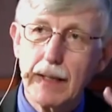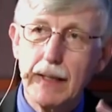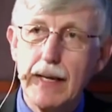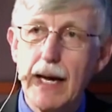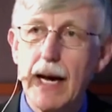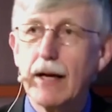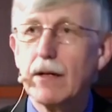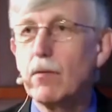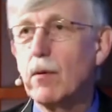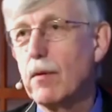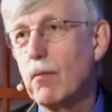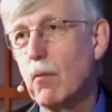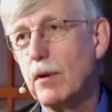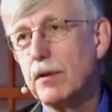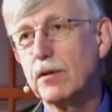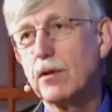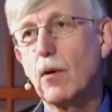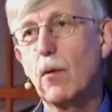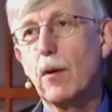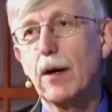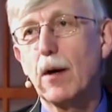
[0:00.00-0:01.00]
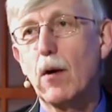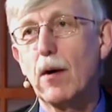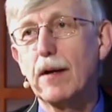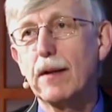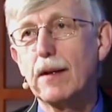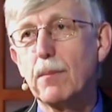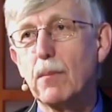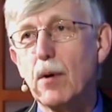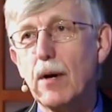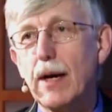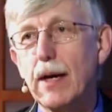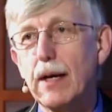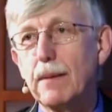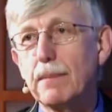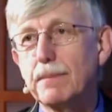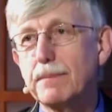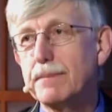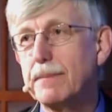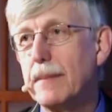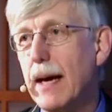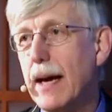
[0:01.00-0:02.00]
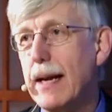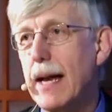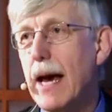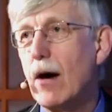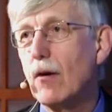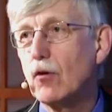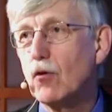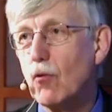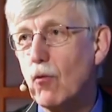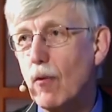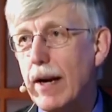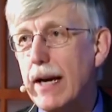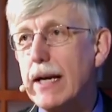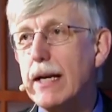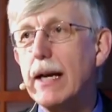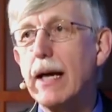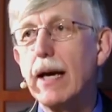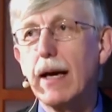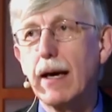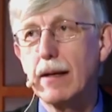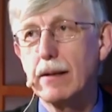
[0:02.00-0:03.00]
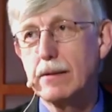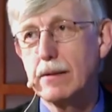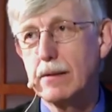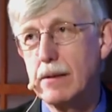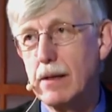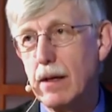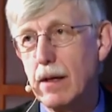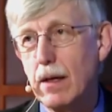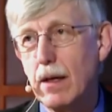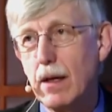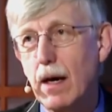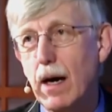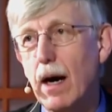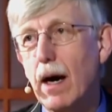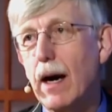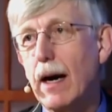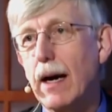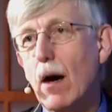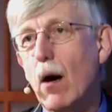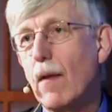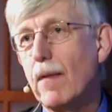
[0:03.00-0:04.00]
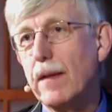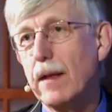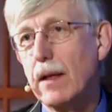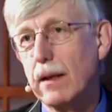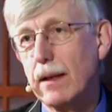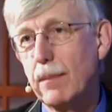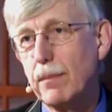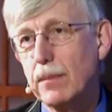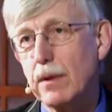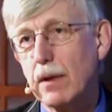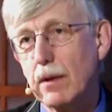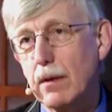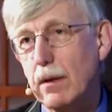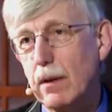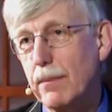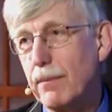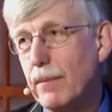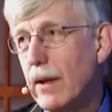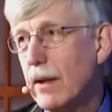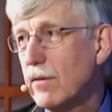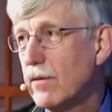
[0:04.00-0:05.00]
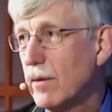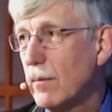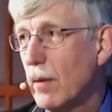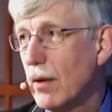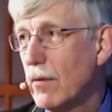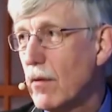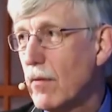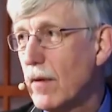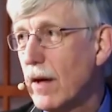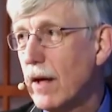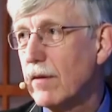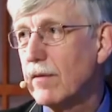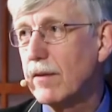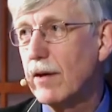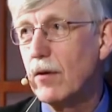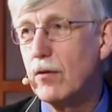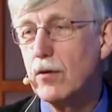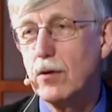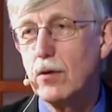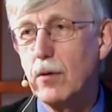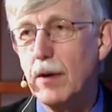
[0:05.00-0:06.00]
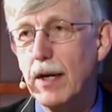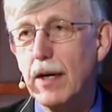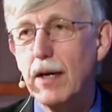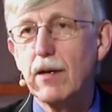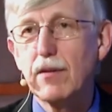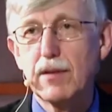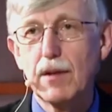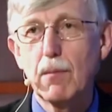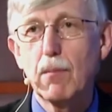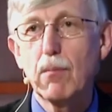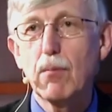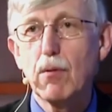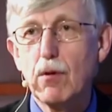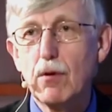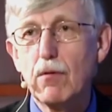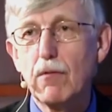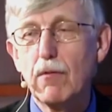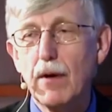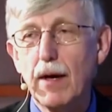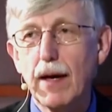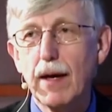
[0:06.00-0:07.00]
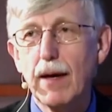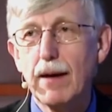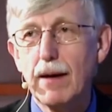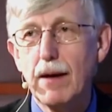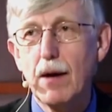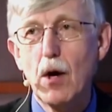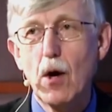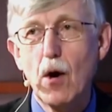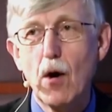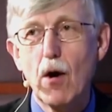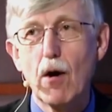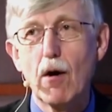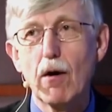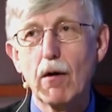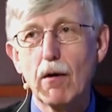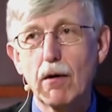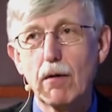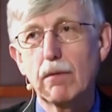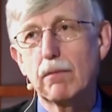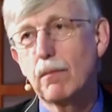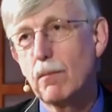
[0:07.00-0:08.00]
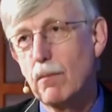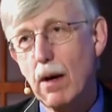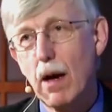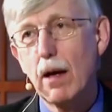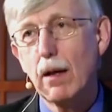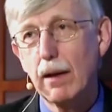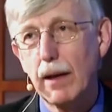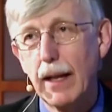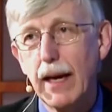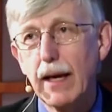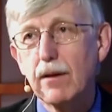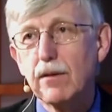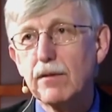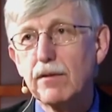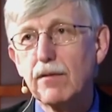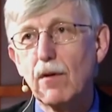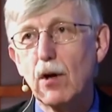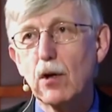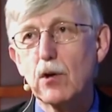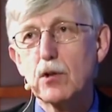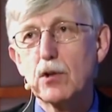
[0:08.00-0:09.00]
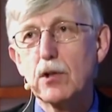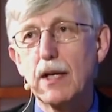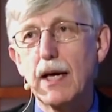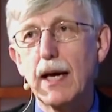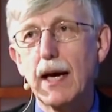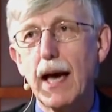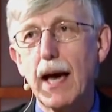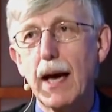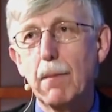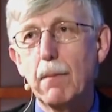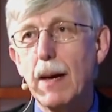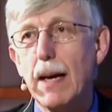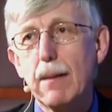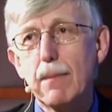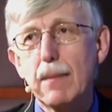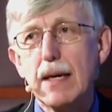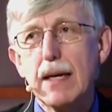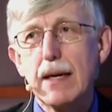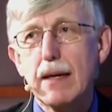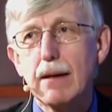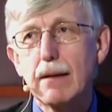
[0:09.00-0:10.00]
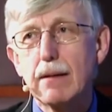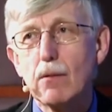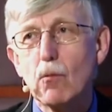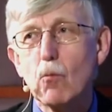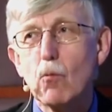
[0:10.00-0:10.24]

connect with what's going on in the brain and how training on the elliptical and some other things they're doing is improving her legs functioning and maybe